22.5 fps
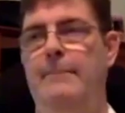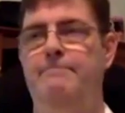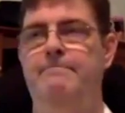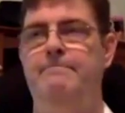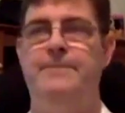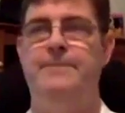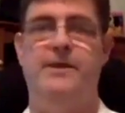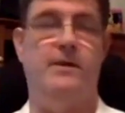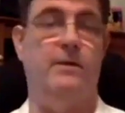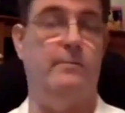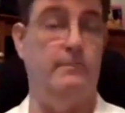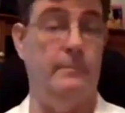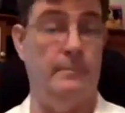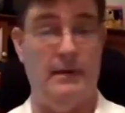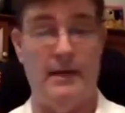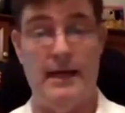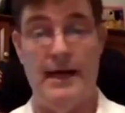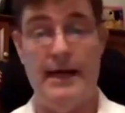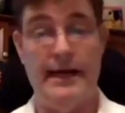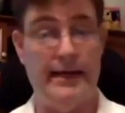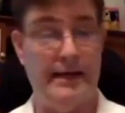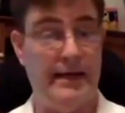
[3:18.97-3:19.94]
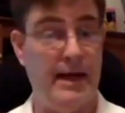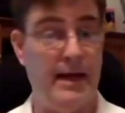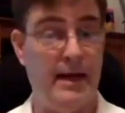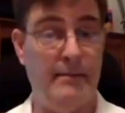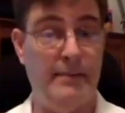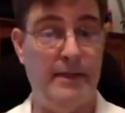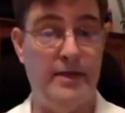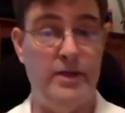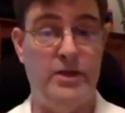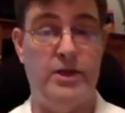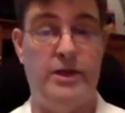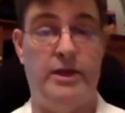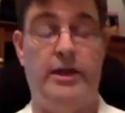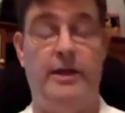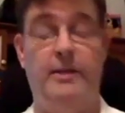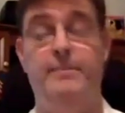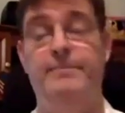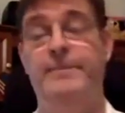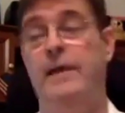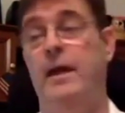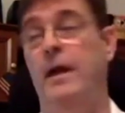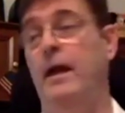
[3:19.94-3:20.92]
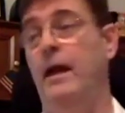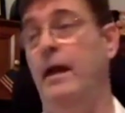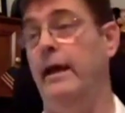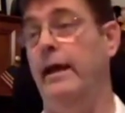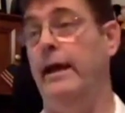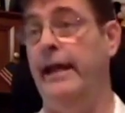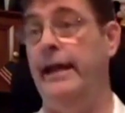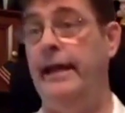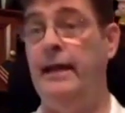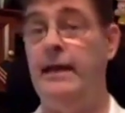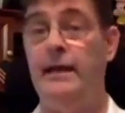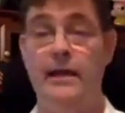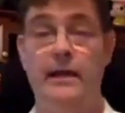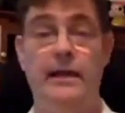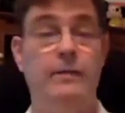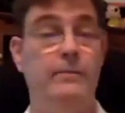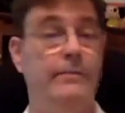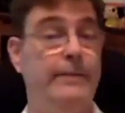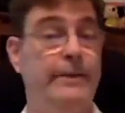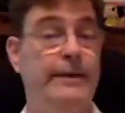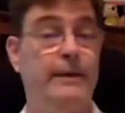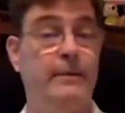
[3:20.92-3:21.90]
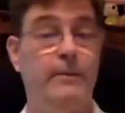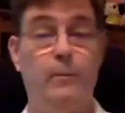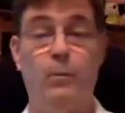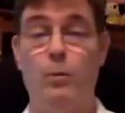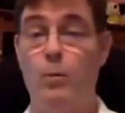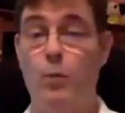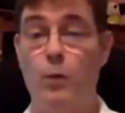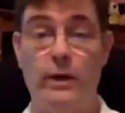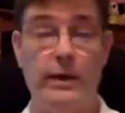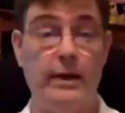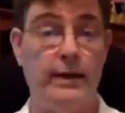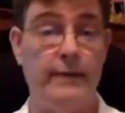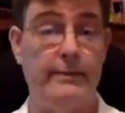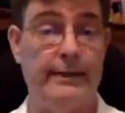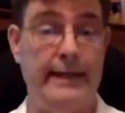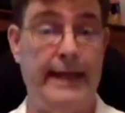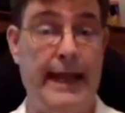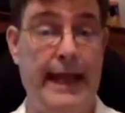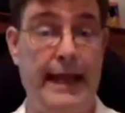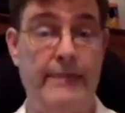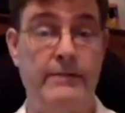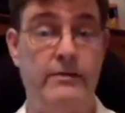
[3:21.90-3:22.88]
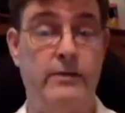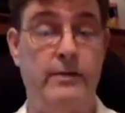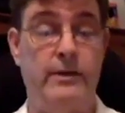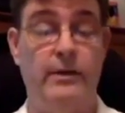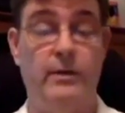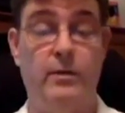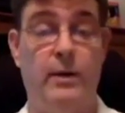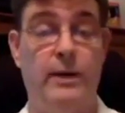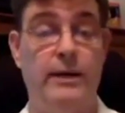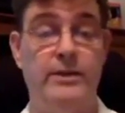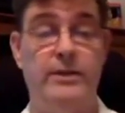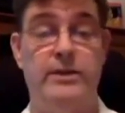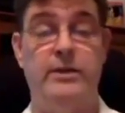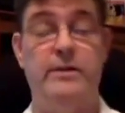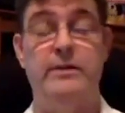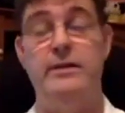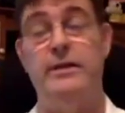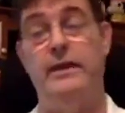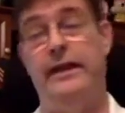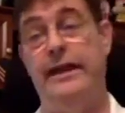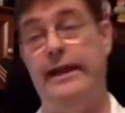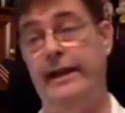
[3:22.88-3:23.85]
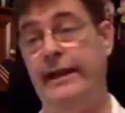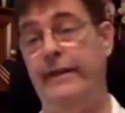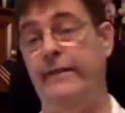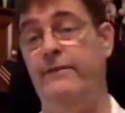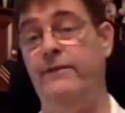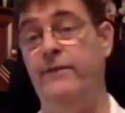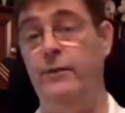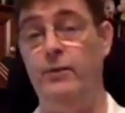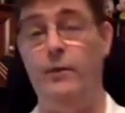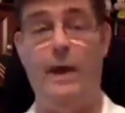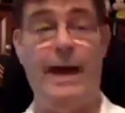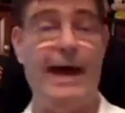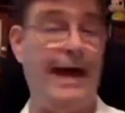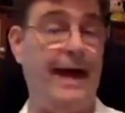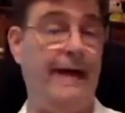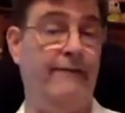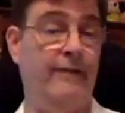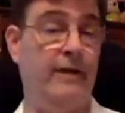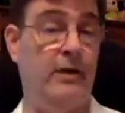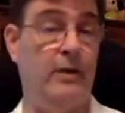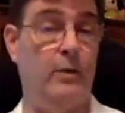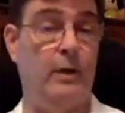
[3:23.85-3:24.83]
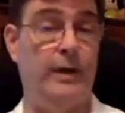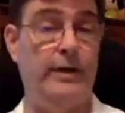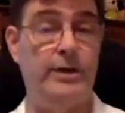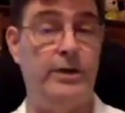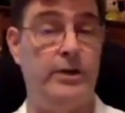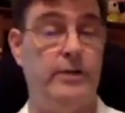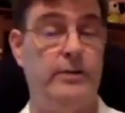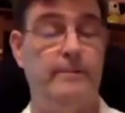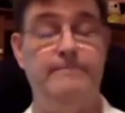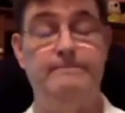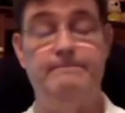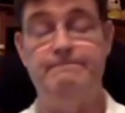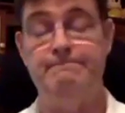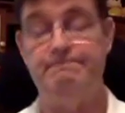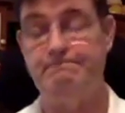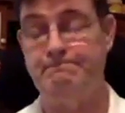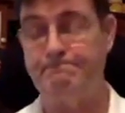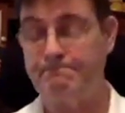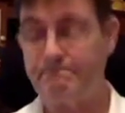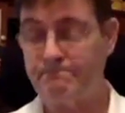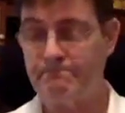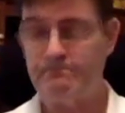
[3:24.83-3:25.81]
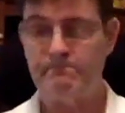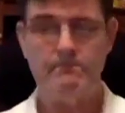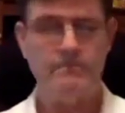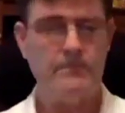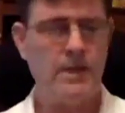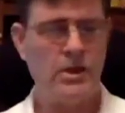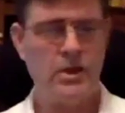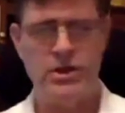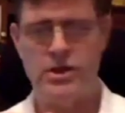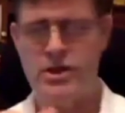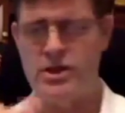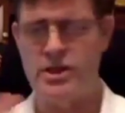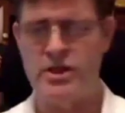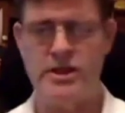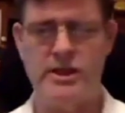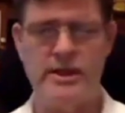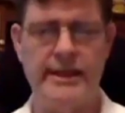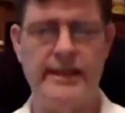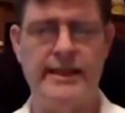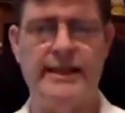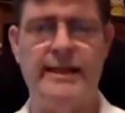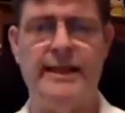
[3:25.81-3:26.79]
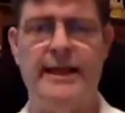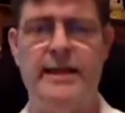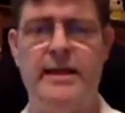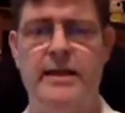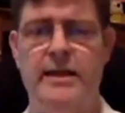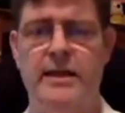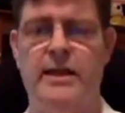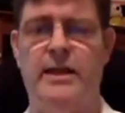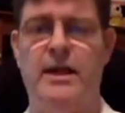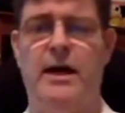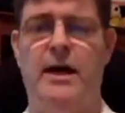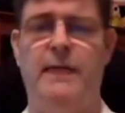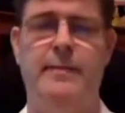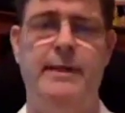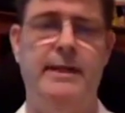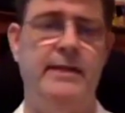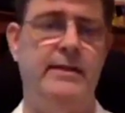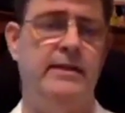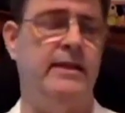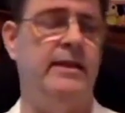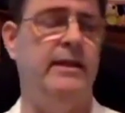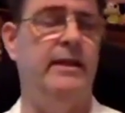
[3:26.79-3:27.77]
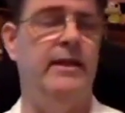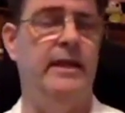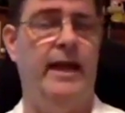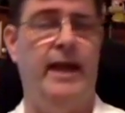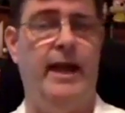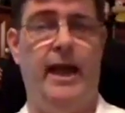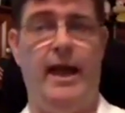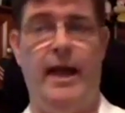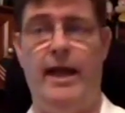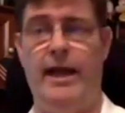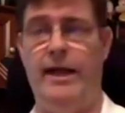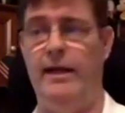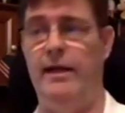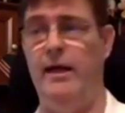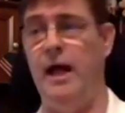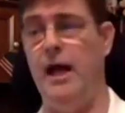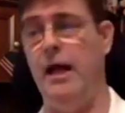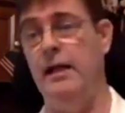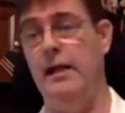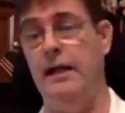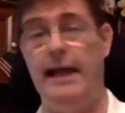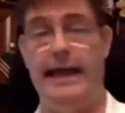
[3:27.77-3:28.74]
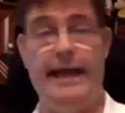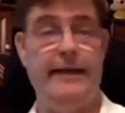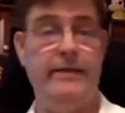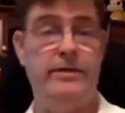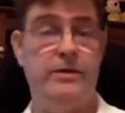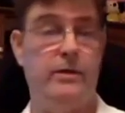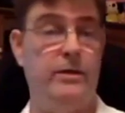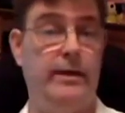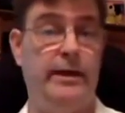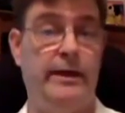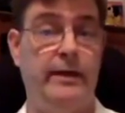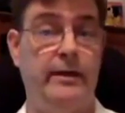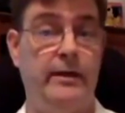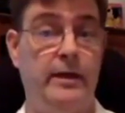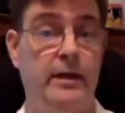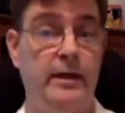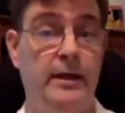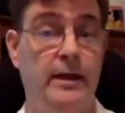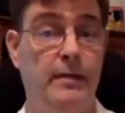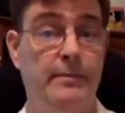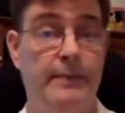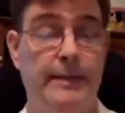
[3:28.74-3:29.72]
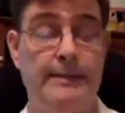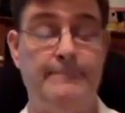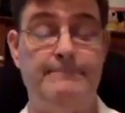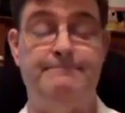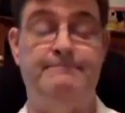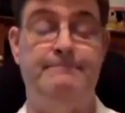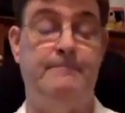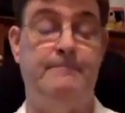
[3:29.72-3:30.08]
So like, comment, share. In a little bit, we're going to be answering questions. If you have a question, just stick it down in the comments, and I'll answer it here in a little bit.